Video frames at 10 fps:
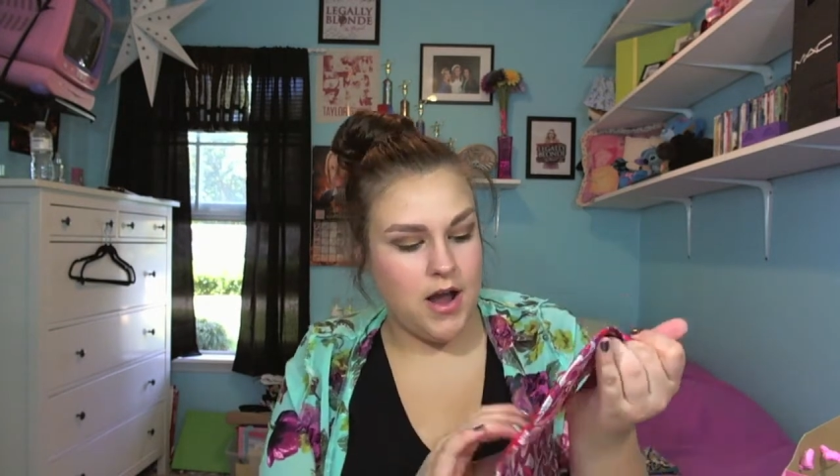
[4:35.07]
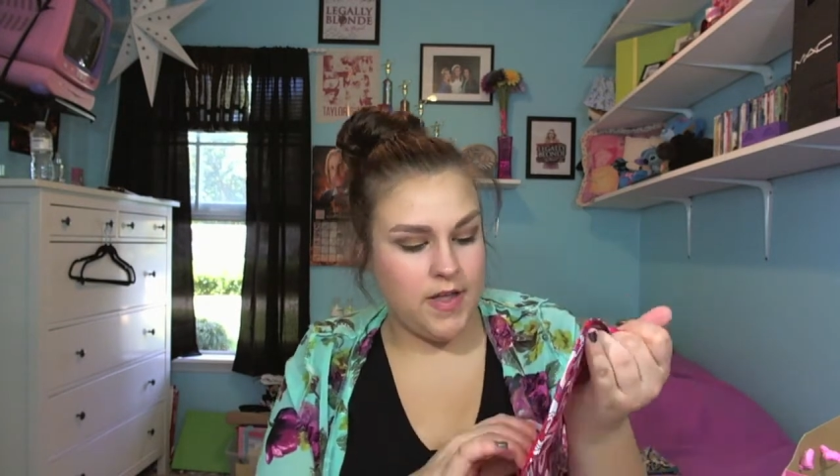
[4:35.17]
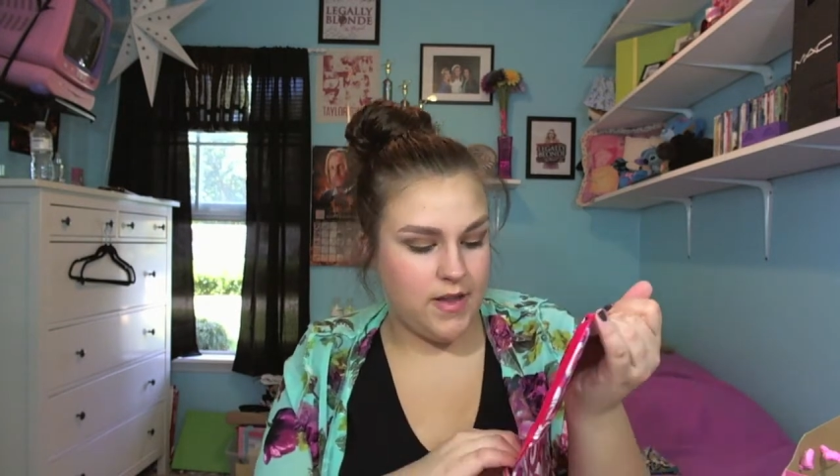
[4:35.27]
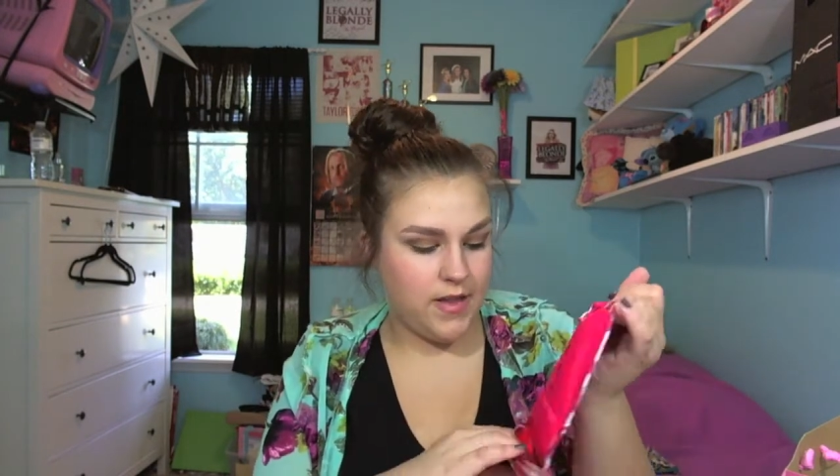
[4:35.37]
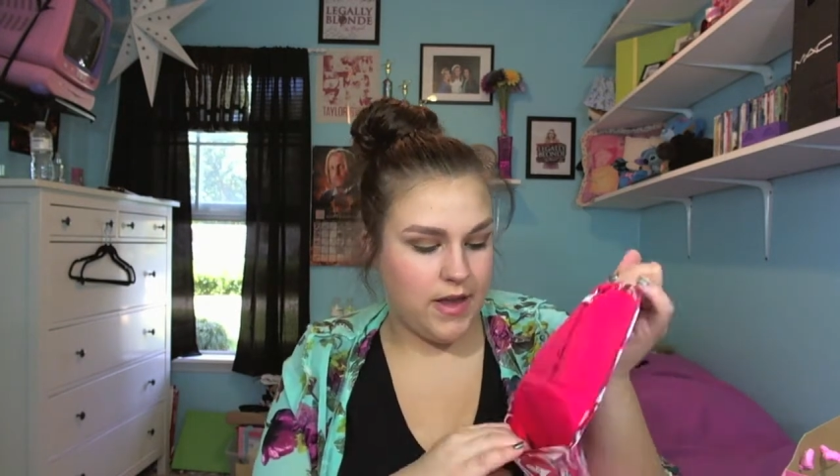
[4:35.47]

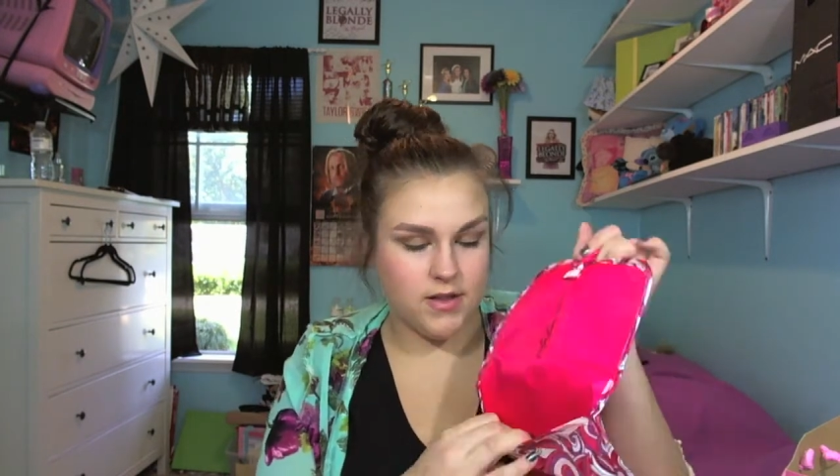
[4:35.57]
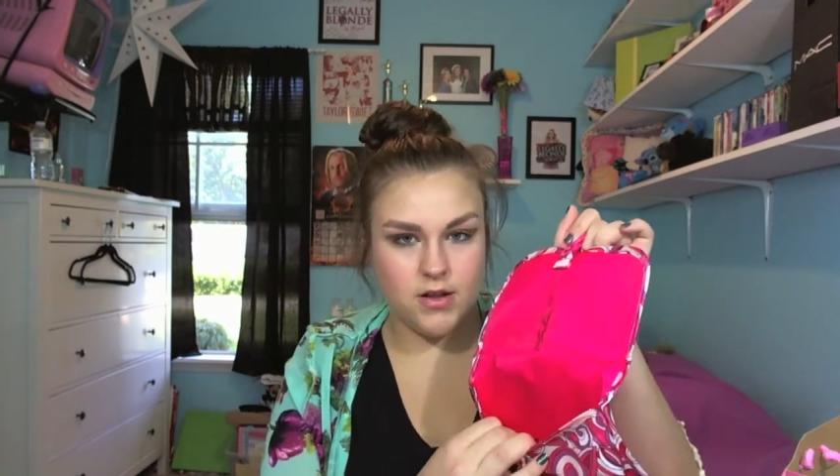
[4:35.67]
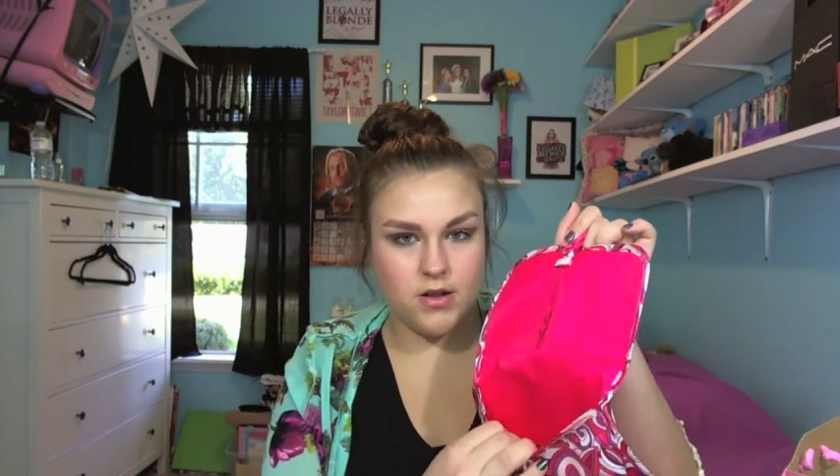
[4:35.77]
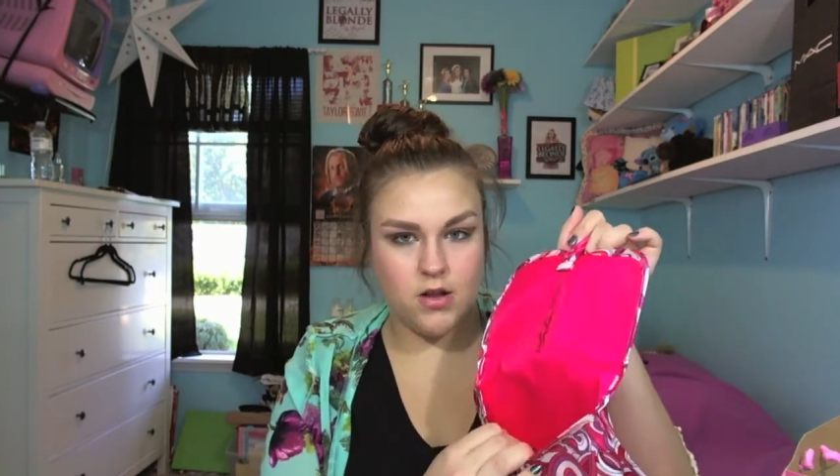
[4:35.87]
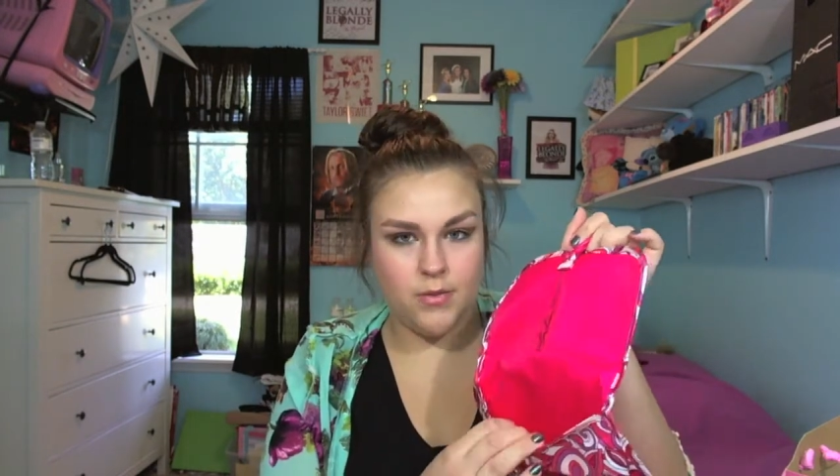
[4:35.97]
and then like a
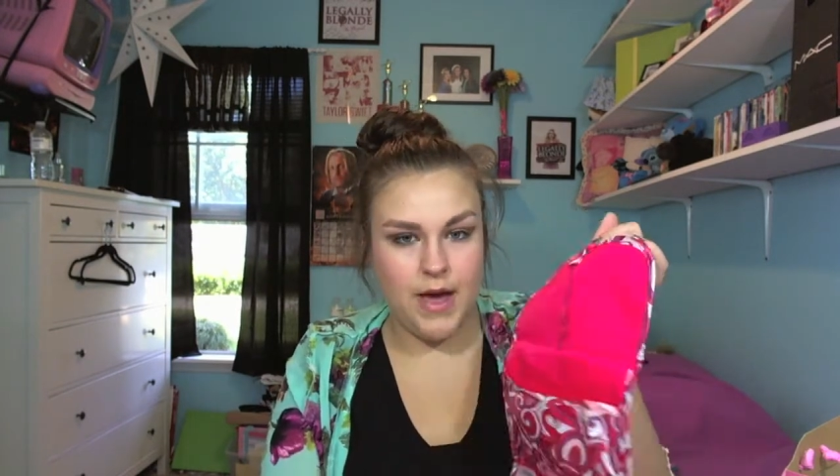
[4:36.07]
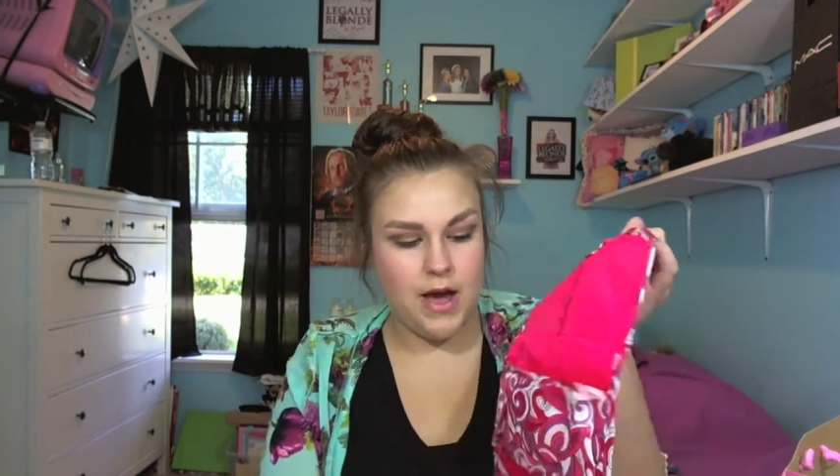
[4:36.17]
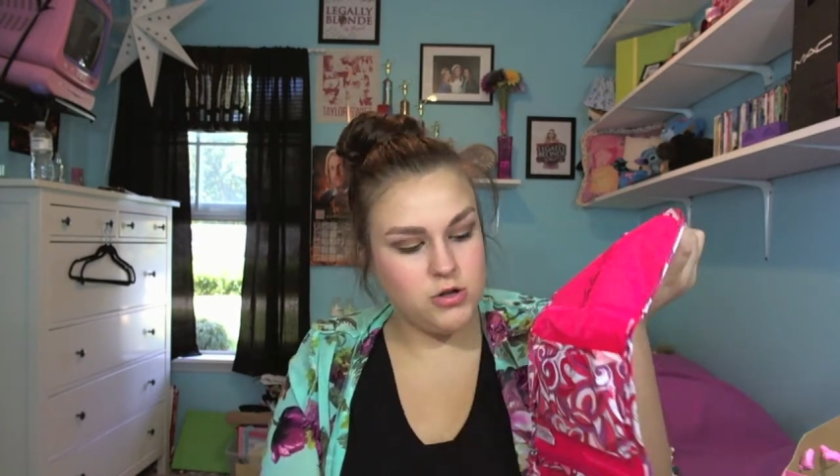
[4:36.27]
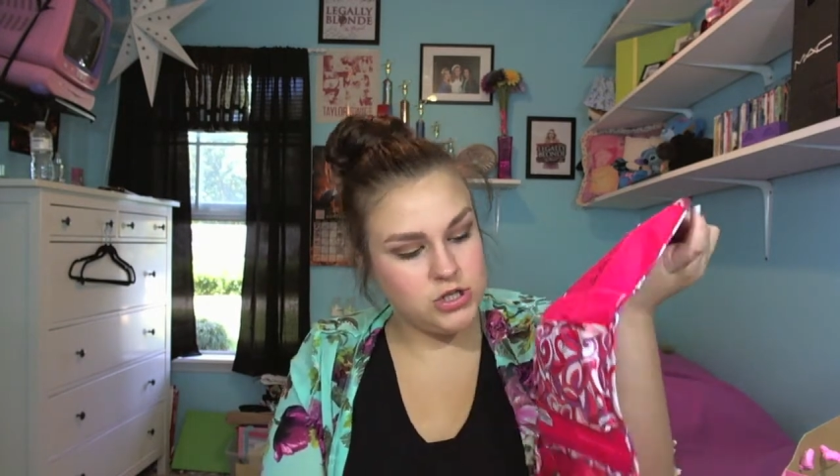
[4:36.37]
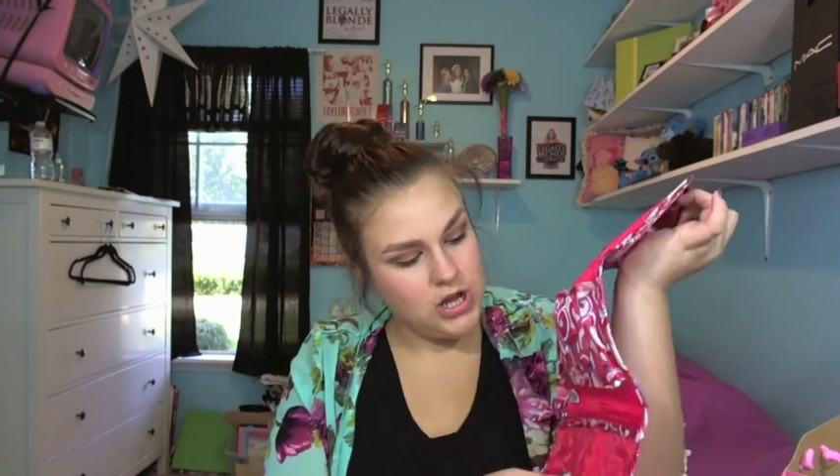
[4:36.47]
little
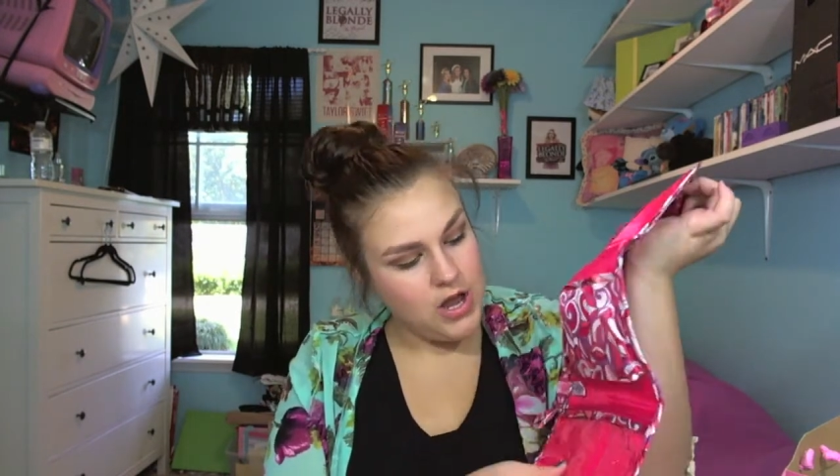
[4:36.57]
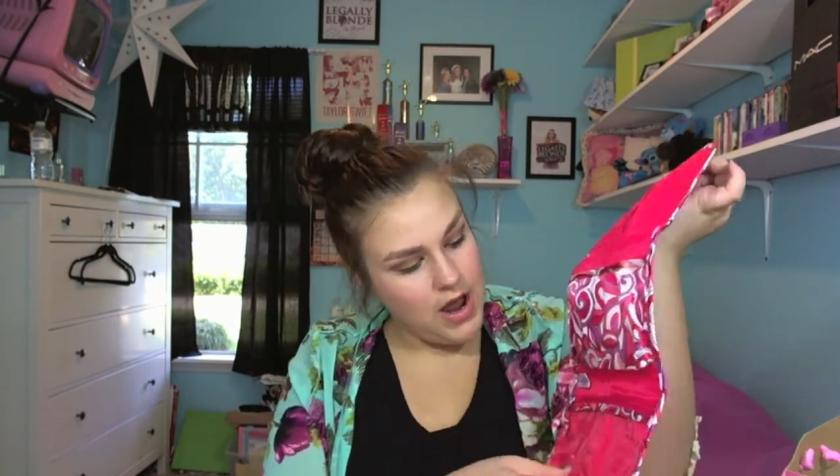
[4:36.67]
pouch,